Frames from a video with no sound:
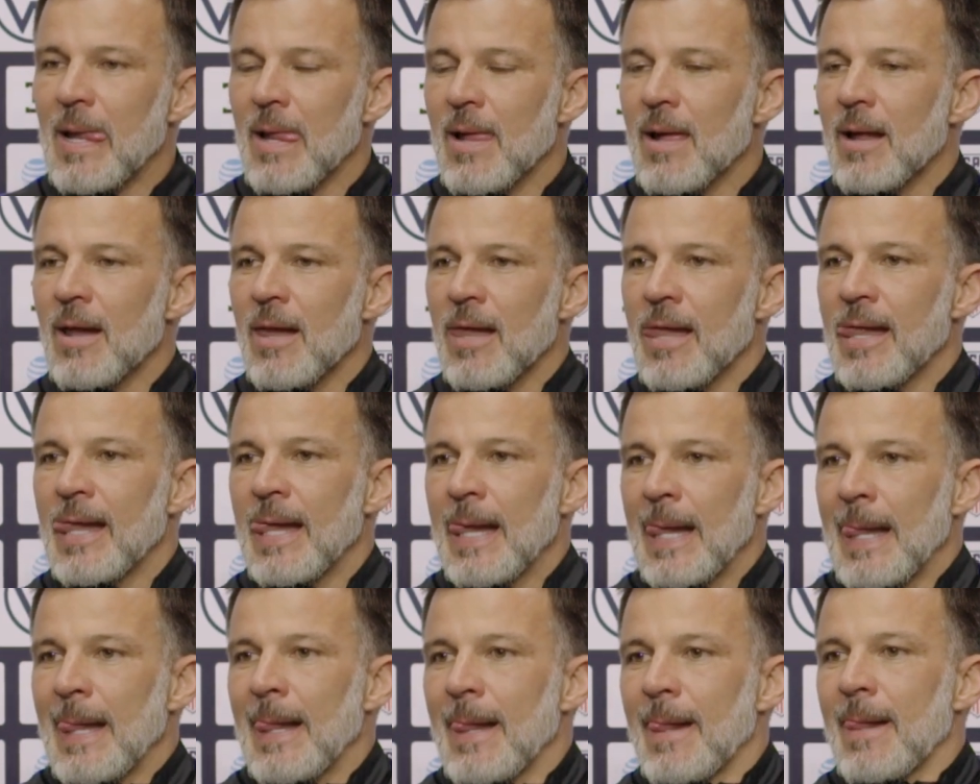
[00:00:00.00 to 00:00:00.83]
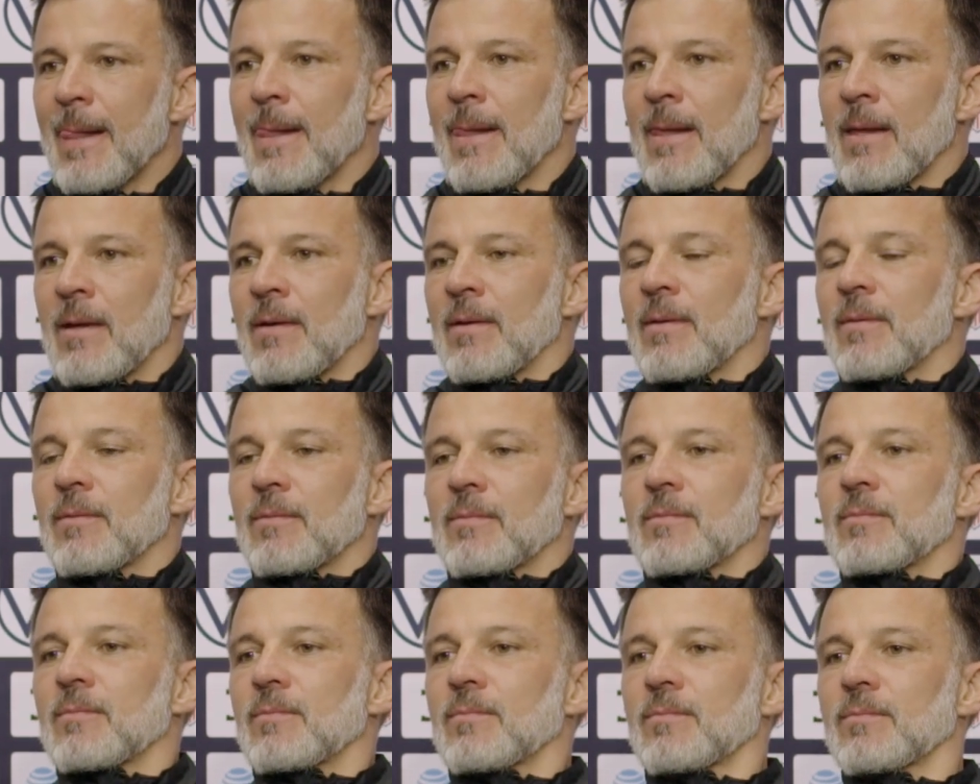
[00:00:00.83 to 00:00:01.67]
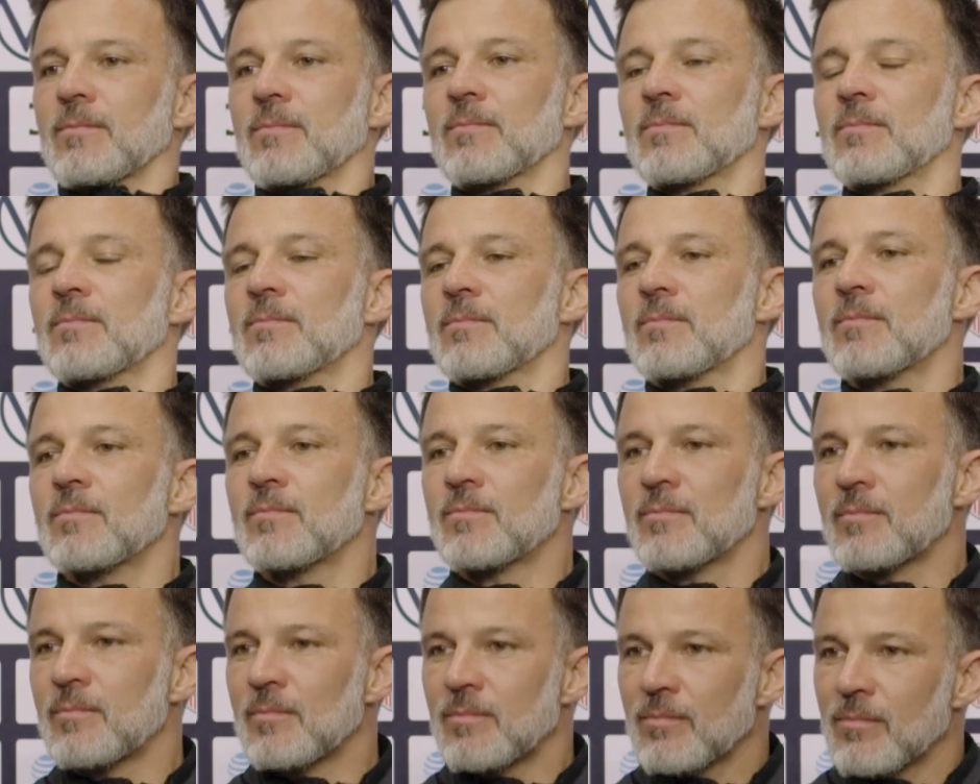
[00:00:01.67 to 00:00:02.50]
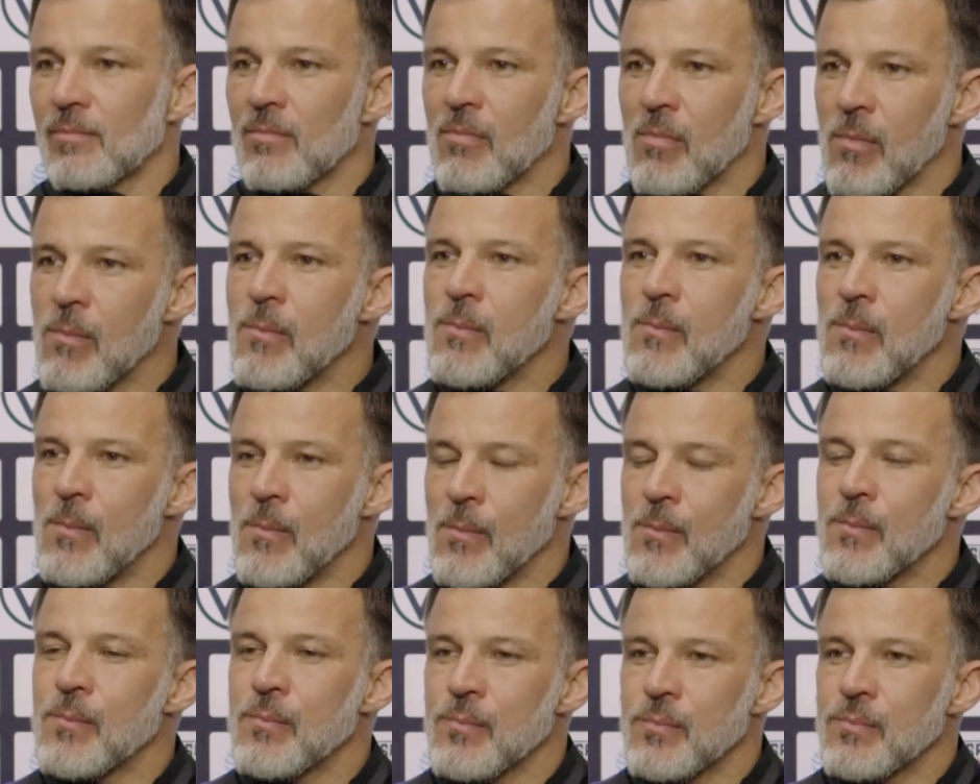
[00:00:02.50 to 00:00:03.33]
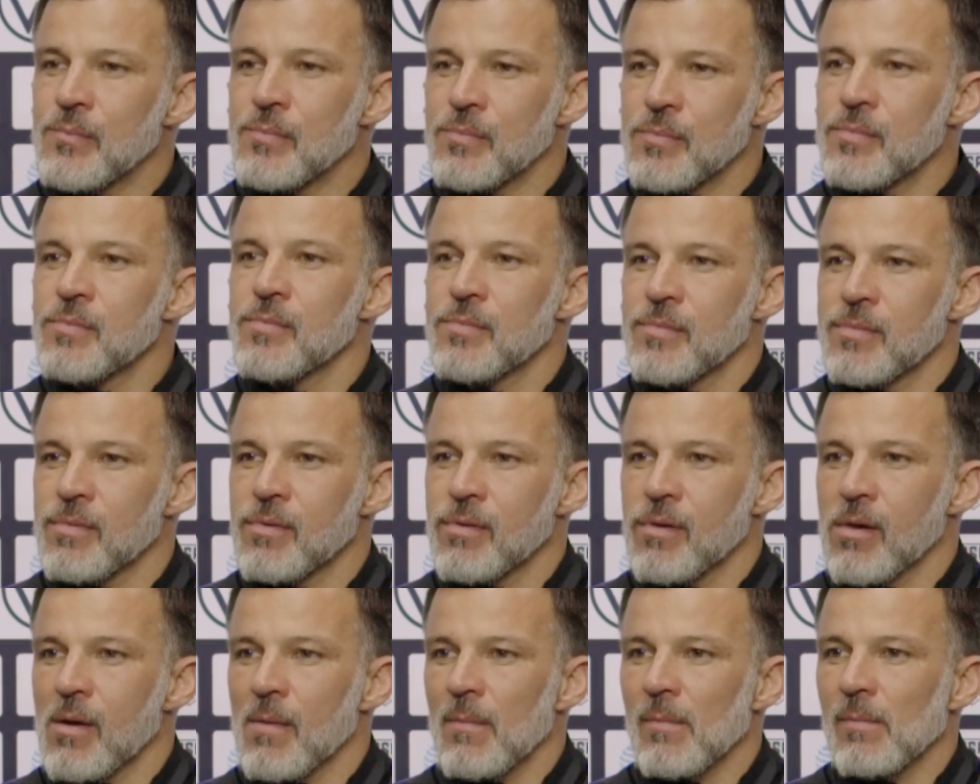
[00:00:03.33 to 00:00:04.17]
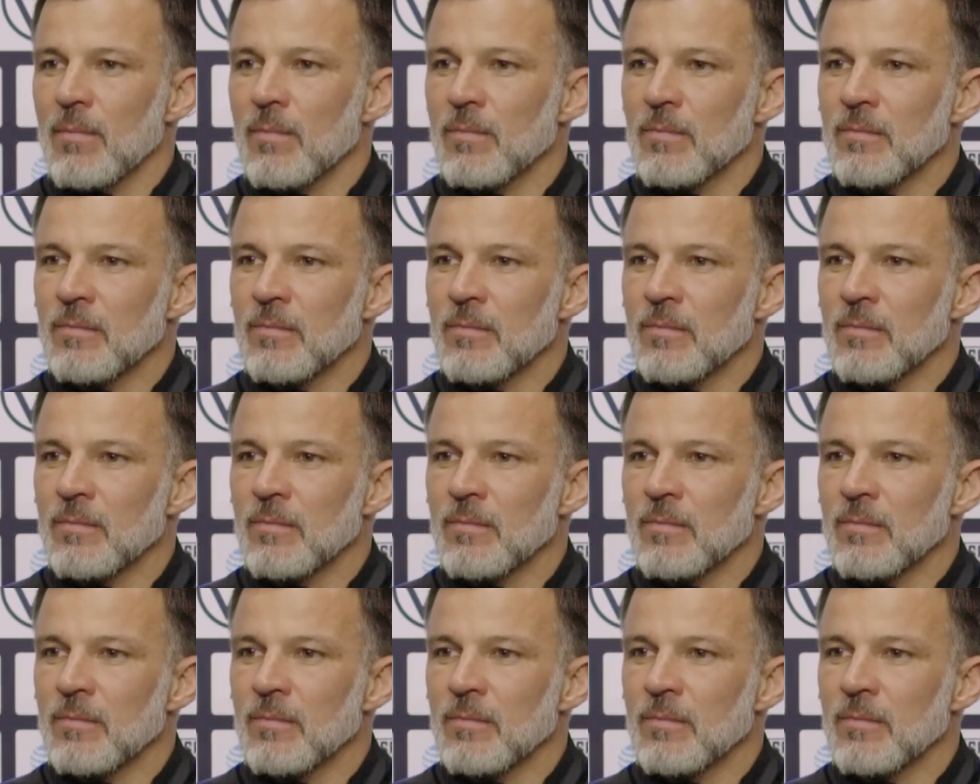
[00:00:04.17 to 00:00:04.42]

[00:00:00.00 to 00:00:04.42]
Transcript: and uh, and that mix between CONCACAF and CONMEBOL. What's your opinion?